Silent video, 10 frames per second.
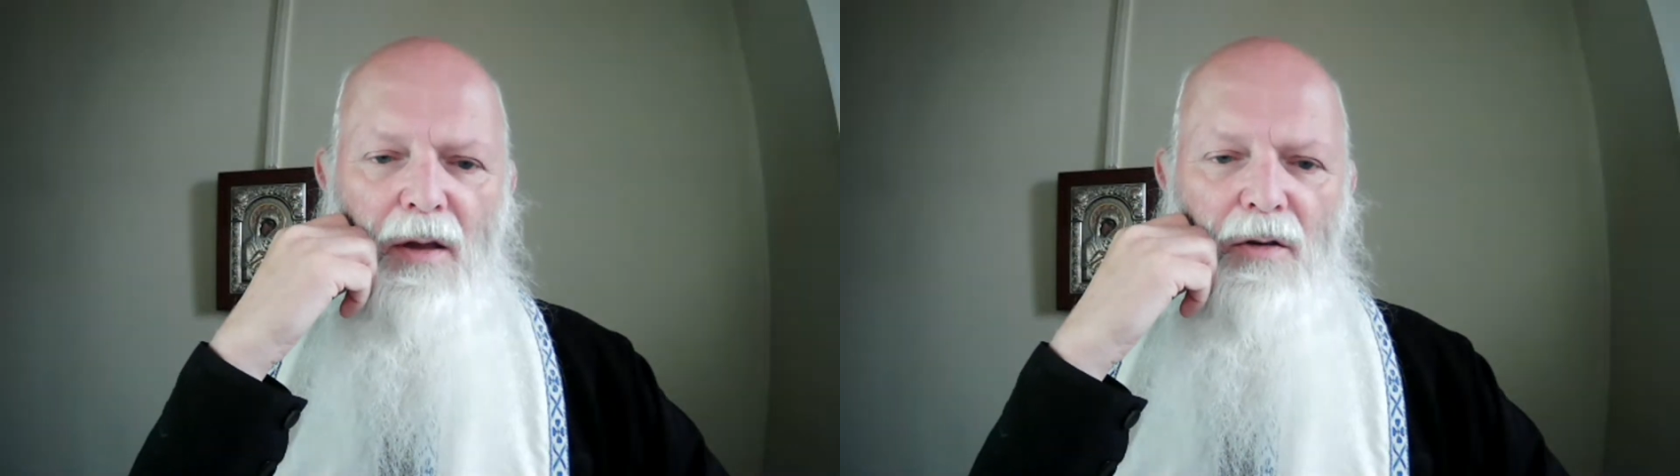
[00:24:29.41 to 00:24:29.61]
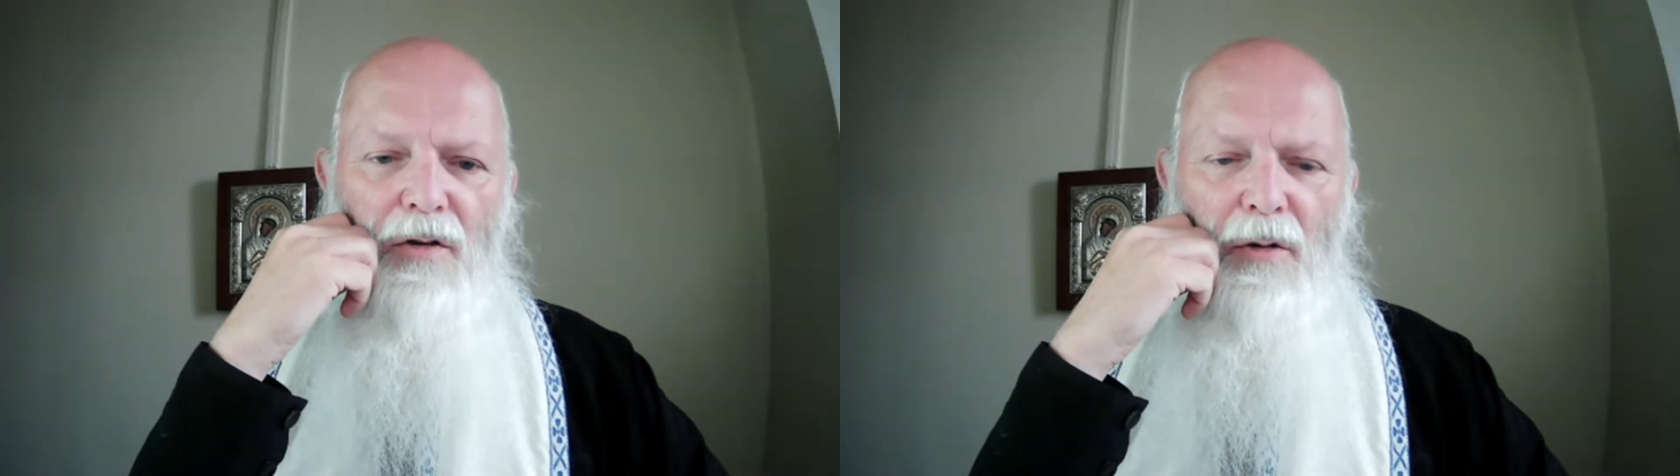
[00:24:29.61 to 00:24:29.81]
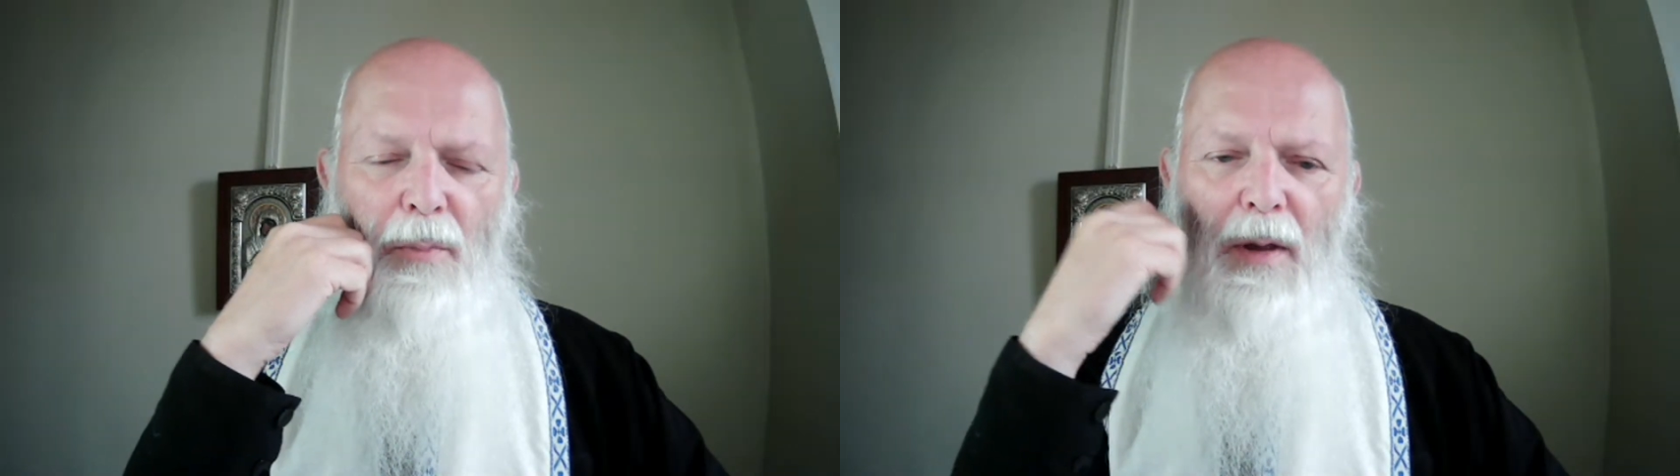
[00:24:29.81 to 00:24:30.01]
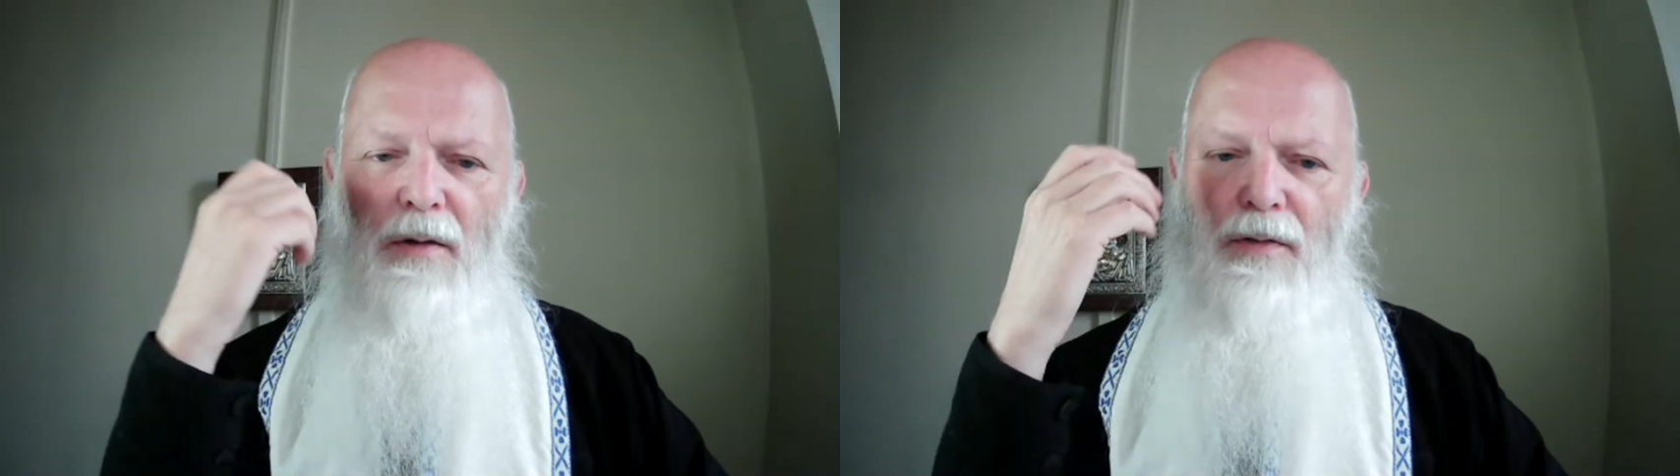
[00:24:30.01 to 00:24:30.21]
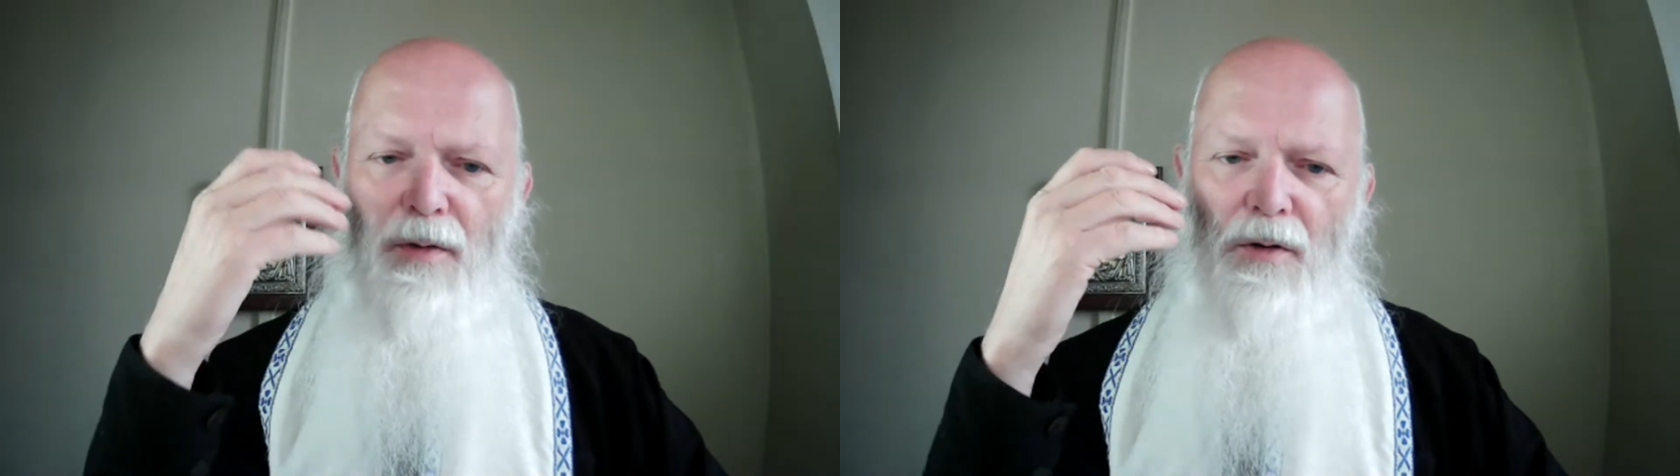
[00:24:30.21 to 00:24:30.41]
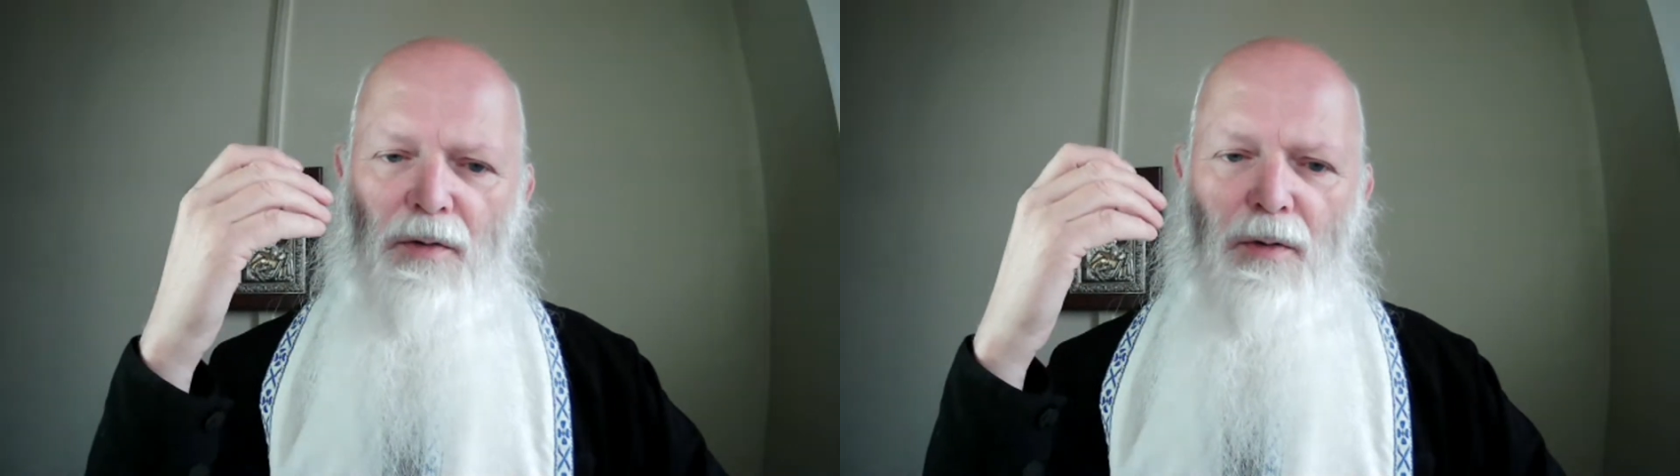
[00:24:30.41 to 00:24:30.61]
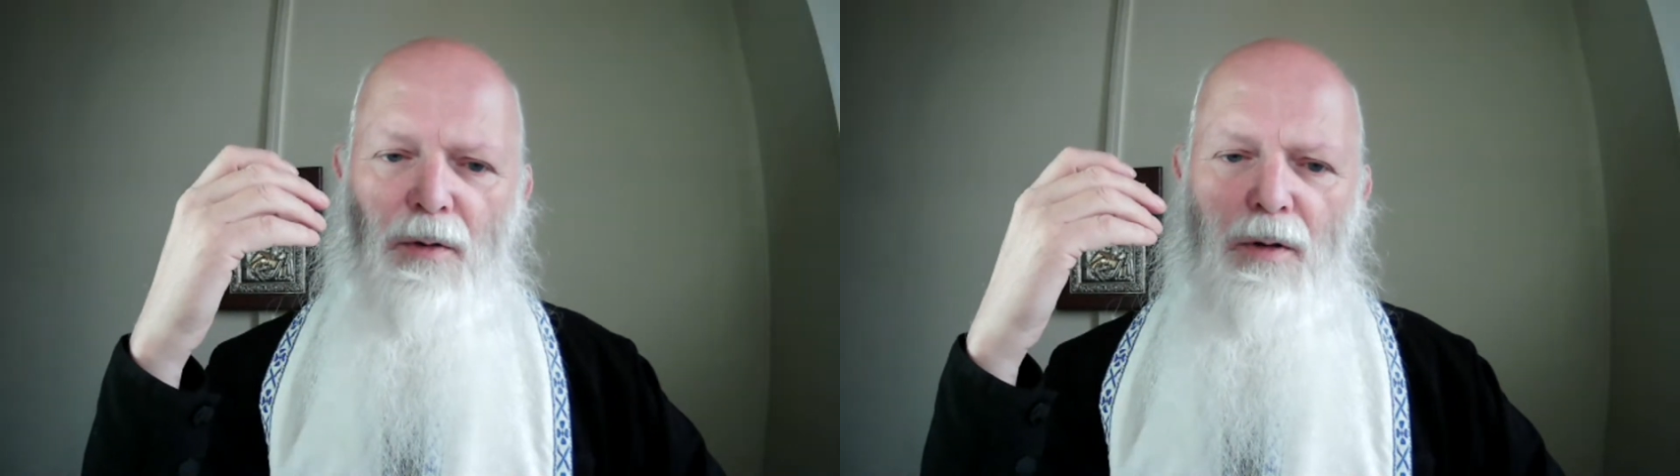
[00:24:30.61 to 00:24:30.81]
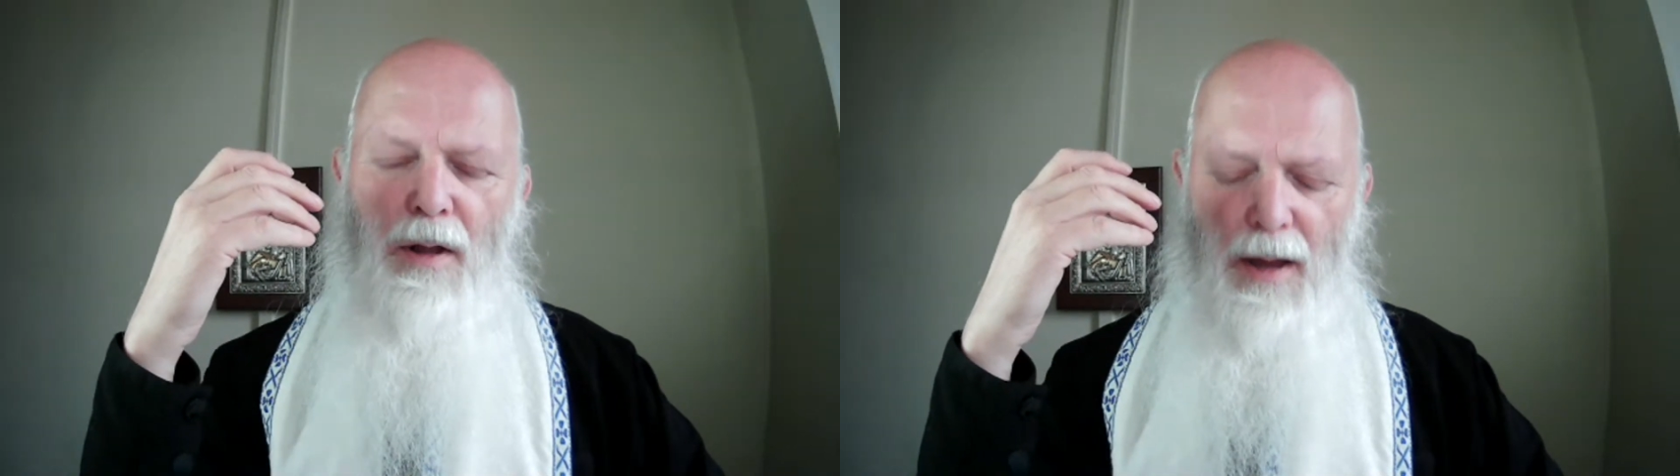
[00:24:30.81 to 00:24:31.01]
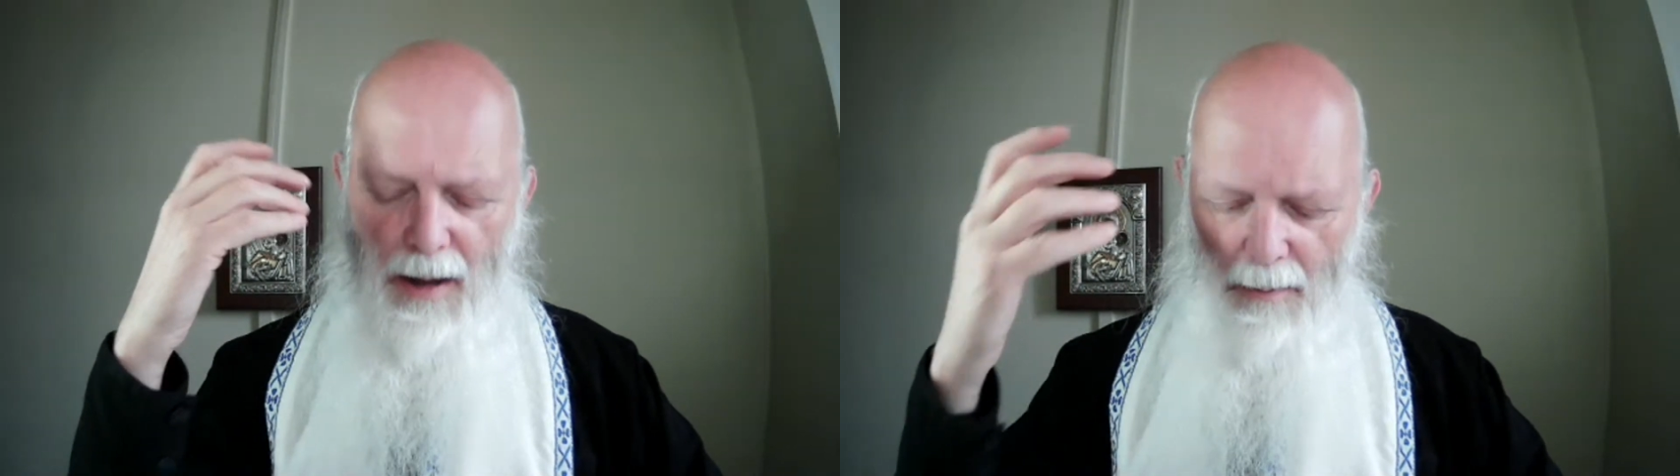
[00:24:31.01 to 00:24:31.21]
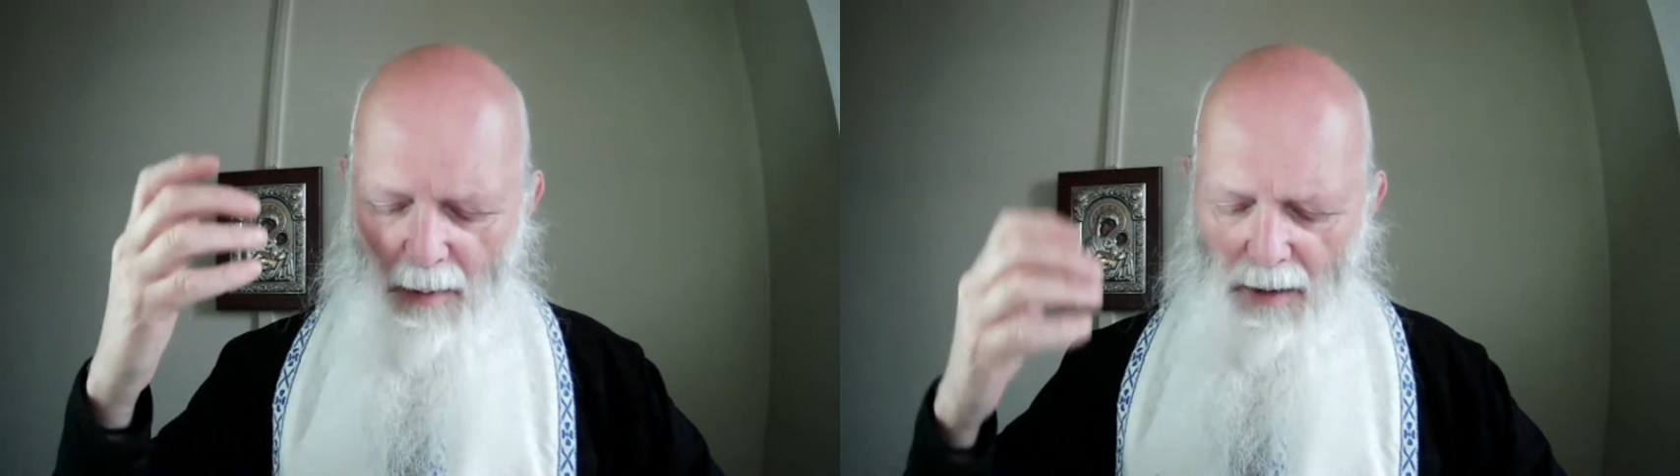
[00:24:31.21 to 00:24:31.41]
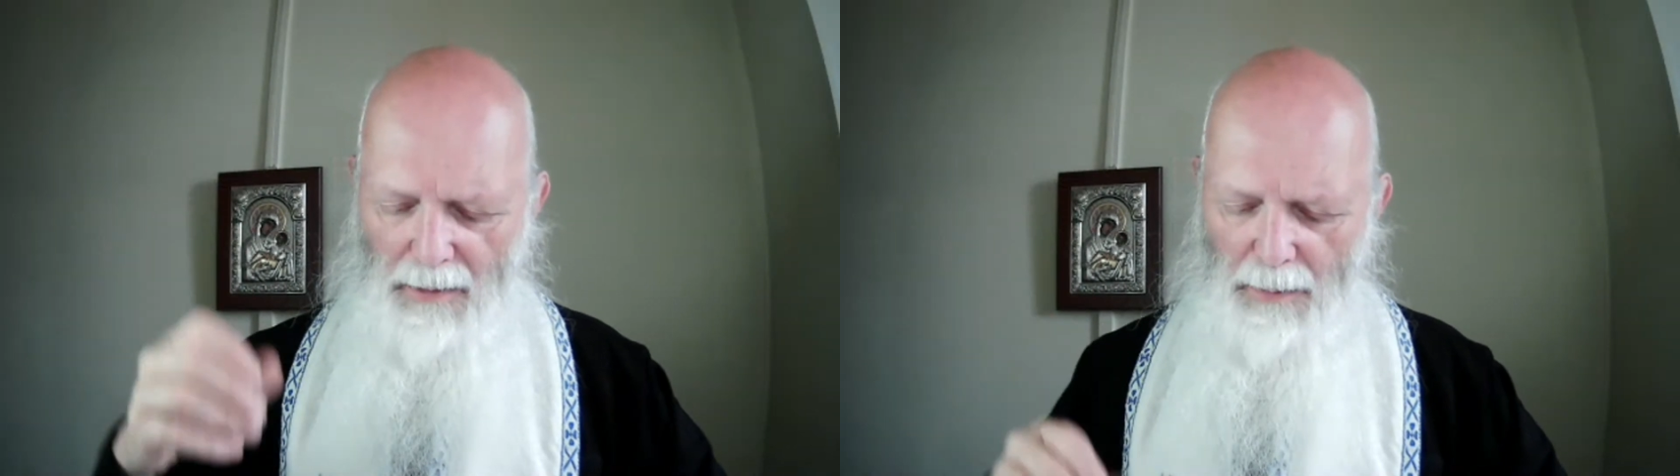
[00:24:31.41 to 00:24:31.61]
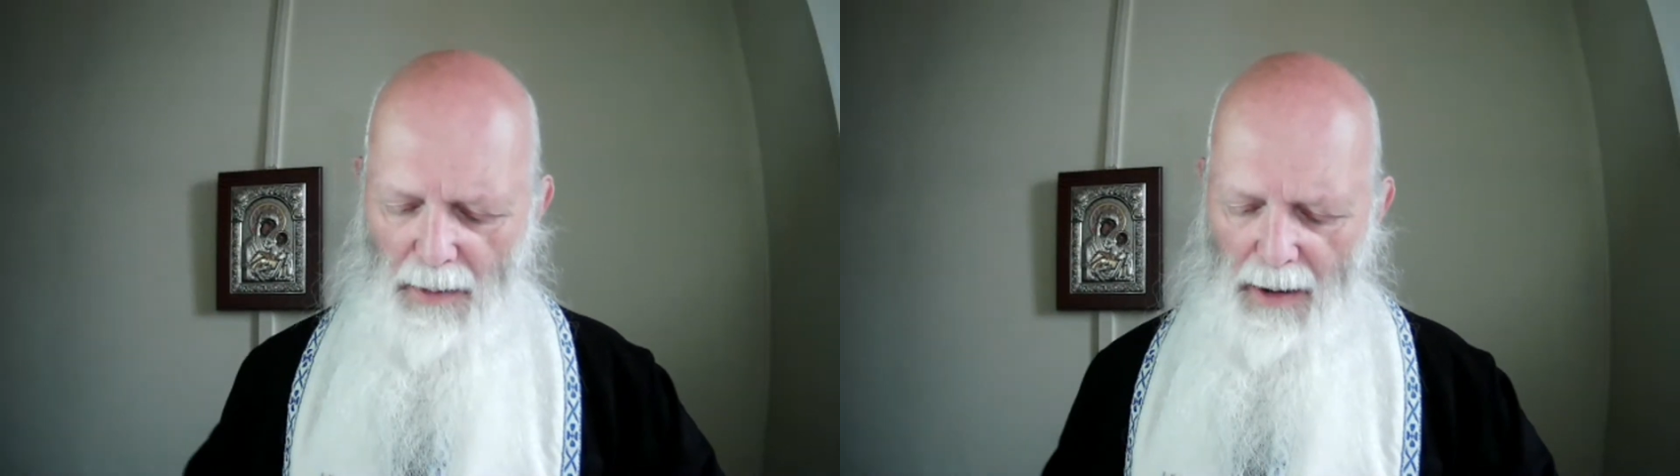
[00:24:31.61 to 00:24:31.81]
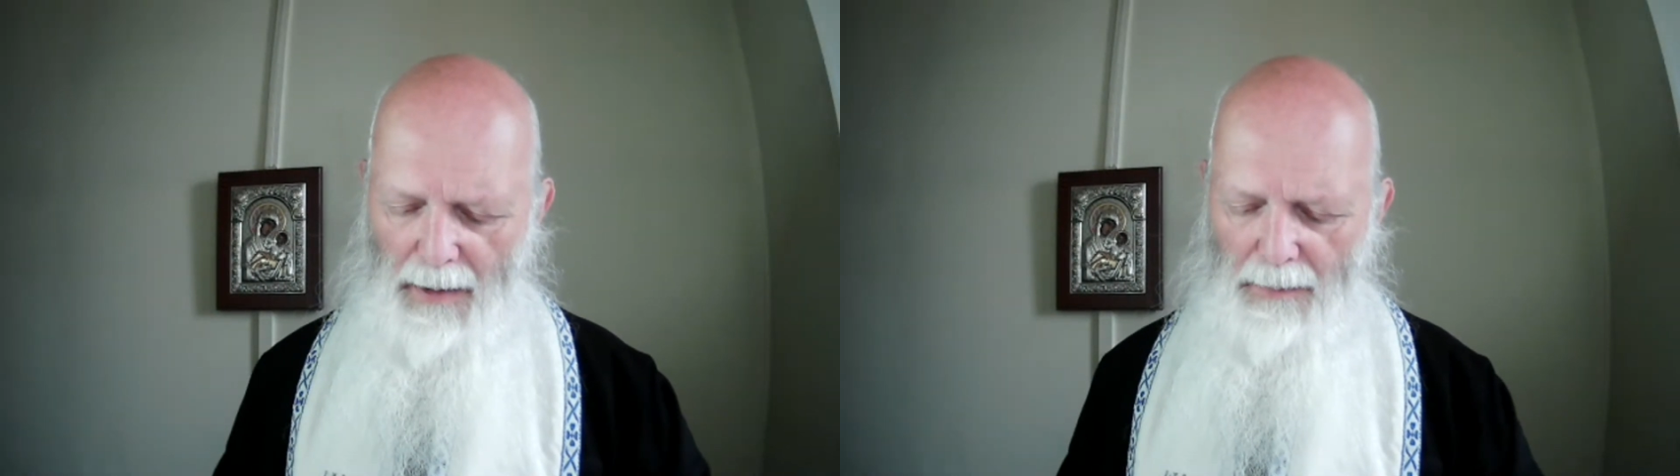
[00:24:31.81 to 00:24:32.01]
to be fruitful and multiply.